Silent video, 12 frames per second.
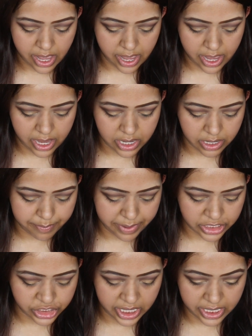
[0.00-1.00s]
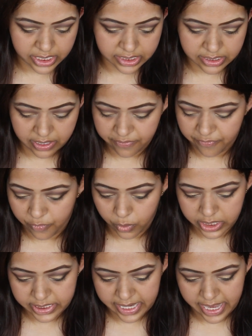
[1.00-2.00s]
And my shade is in
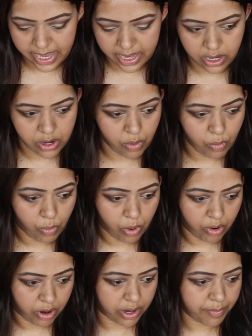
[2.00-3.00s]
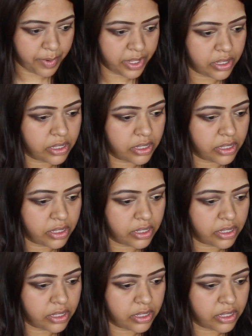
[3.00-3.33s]
410 Warm.